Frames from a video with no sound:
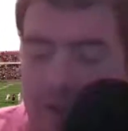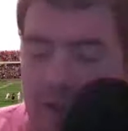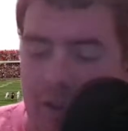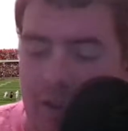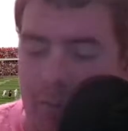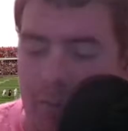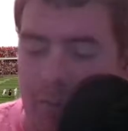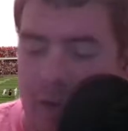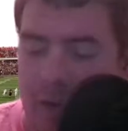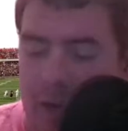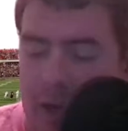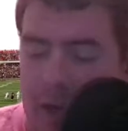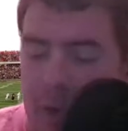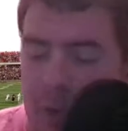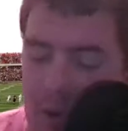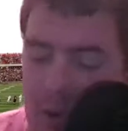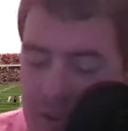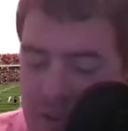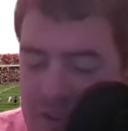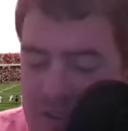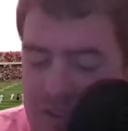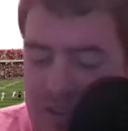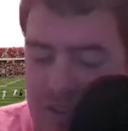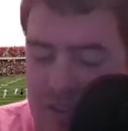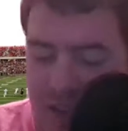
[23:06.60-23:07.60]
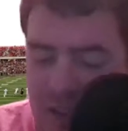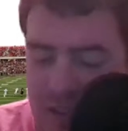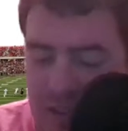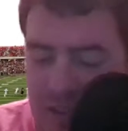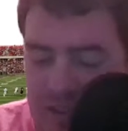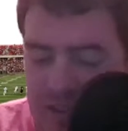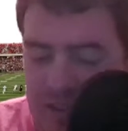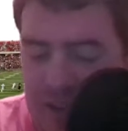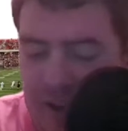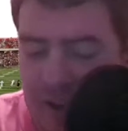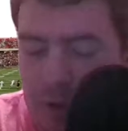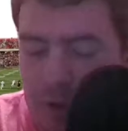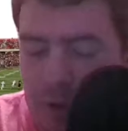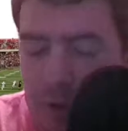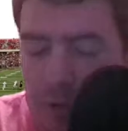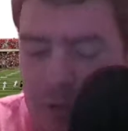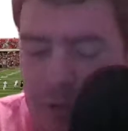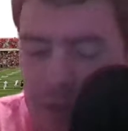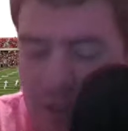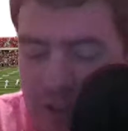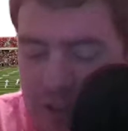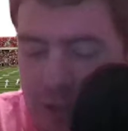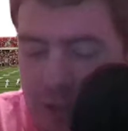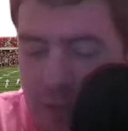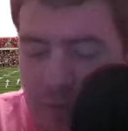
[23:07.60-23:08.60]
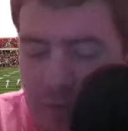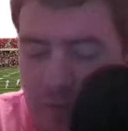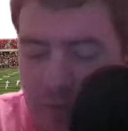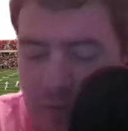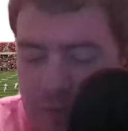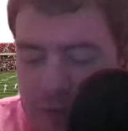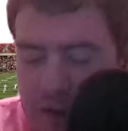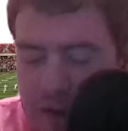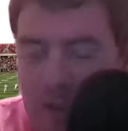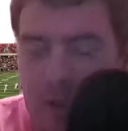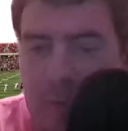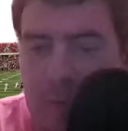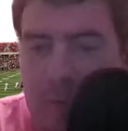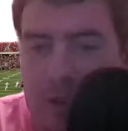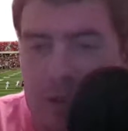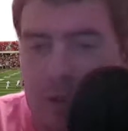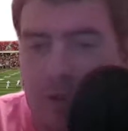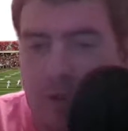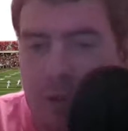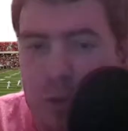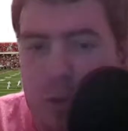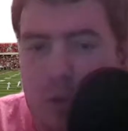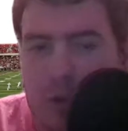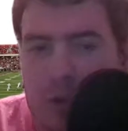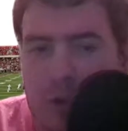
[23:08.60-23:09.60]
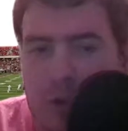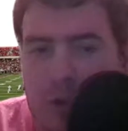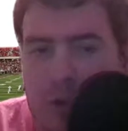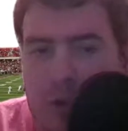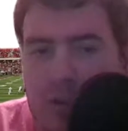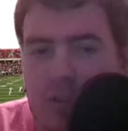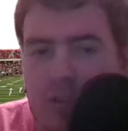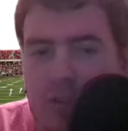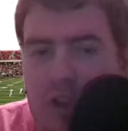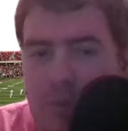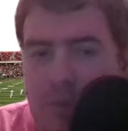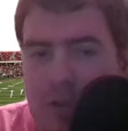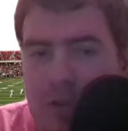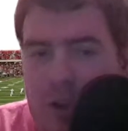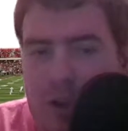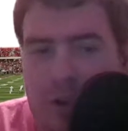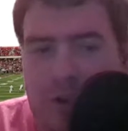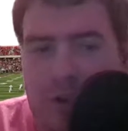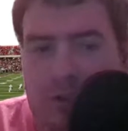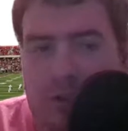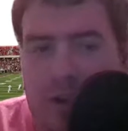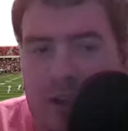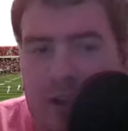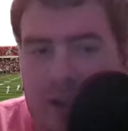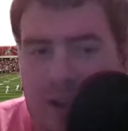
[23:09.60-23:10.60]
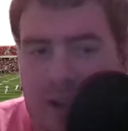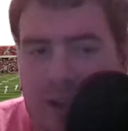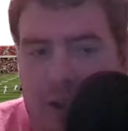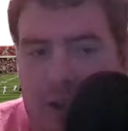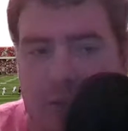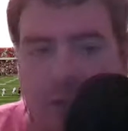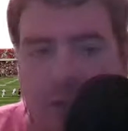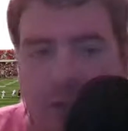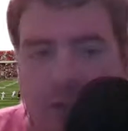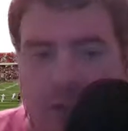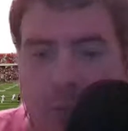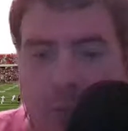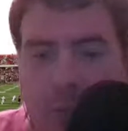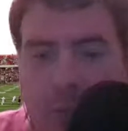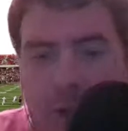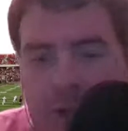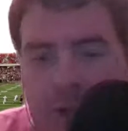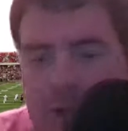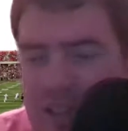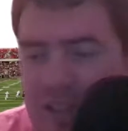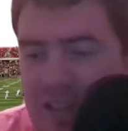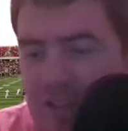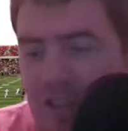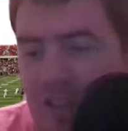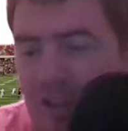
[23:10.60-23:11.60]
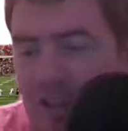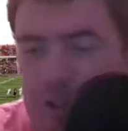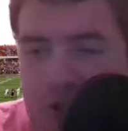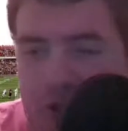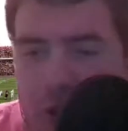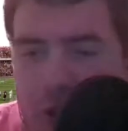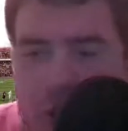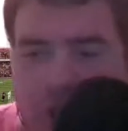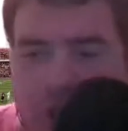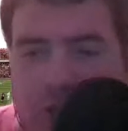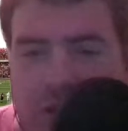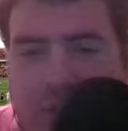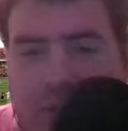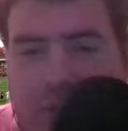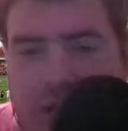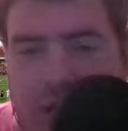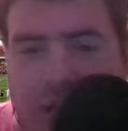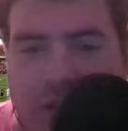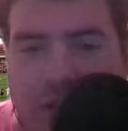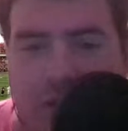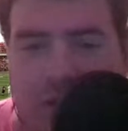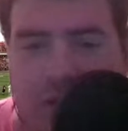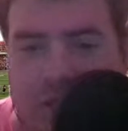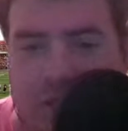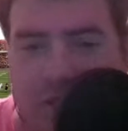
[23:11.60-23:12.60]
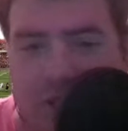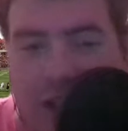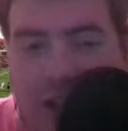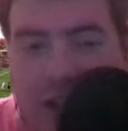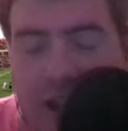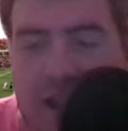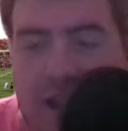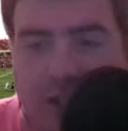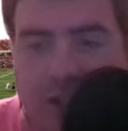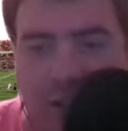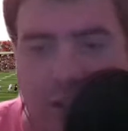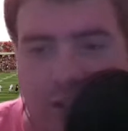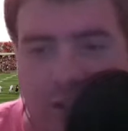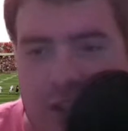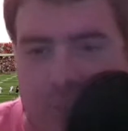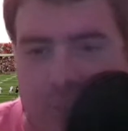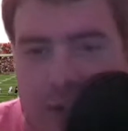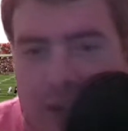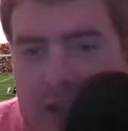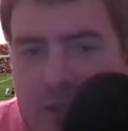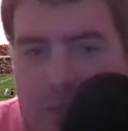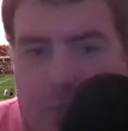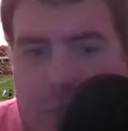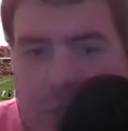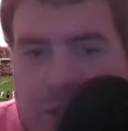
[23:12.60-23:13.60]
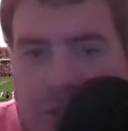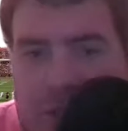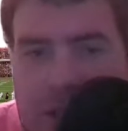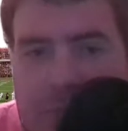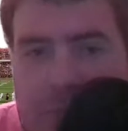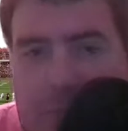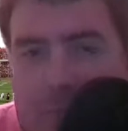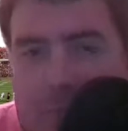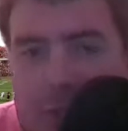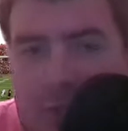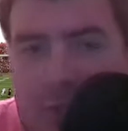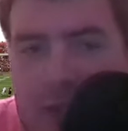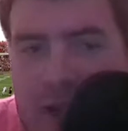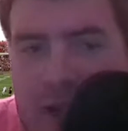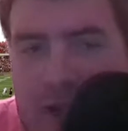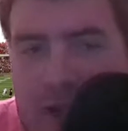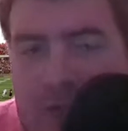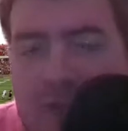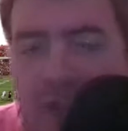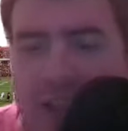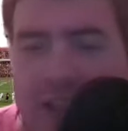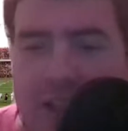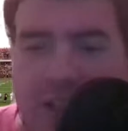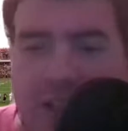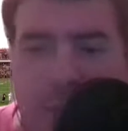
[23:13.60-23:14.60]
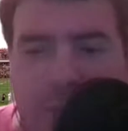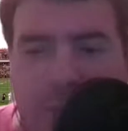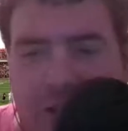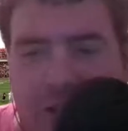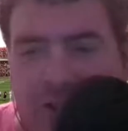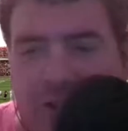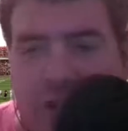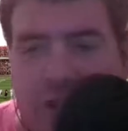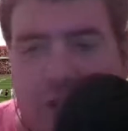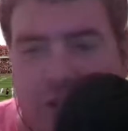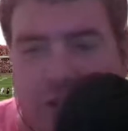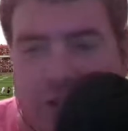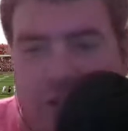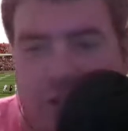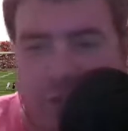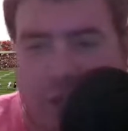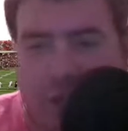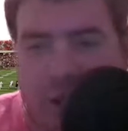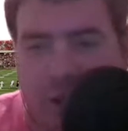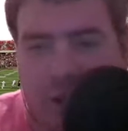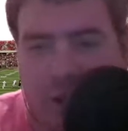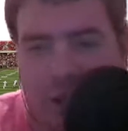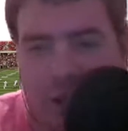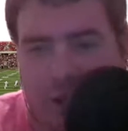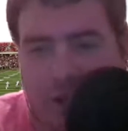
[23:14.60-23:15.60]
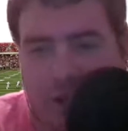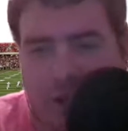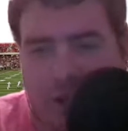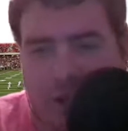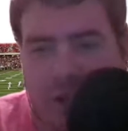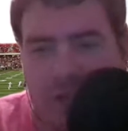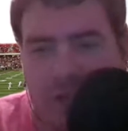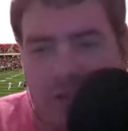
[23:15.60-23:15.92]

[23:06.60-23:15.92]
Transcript: what I wanted to say is I don't think you can find a better scorer than James Harden right now. So whether he's going to choke in the playoffs or not, you might as well keep him around, especially if you have him on contract.